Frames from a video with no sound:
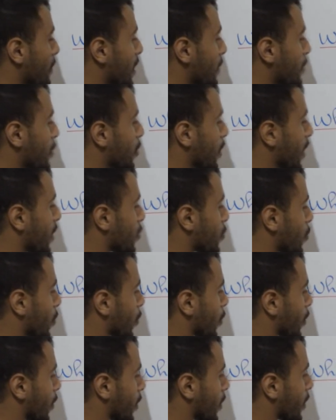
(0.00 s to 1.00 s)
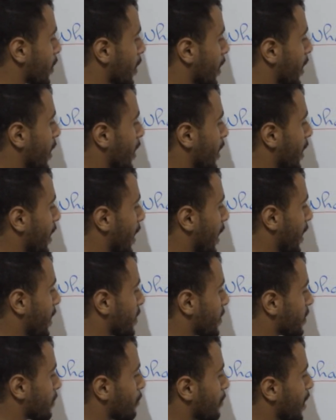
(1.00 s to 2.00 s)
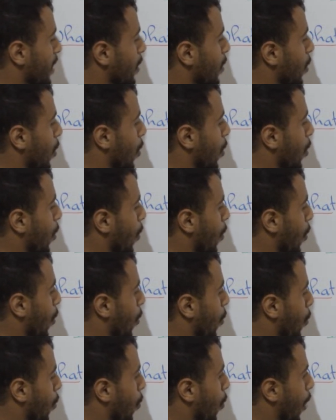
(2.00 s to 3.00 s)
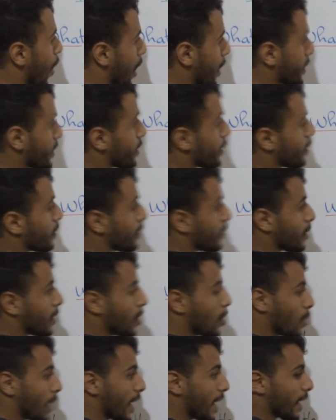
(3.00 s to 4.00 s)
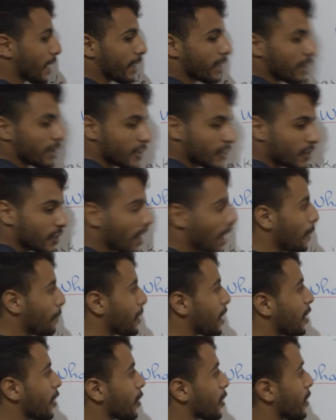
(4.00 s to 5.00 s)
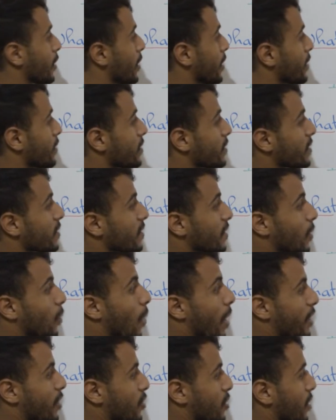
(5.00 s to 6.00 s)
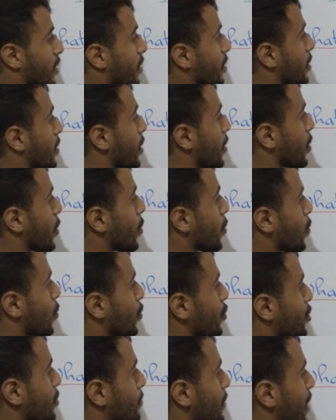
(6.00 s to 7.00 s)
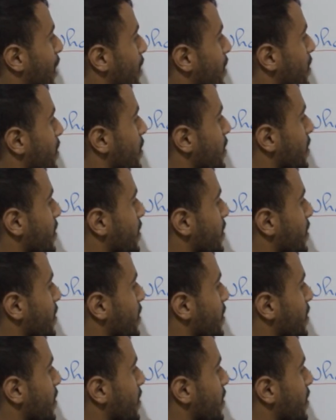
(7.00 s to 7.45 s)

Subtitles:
WH word. He asked me what? Okay, let's stop here. This is a question, which means the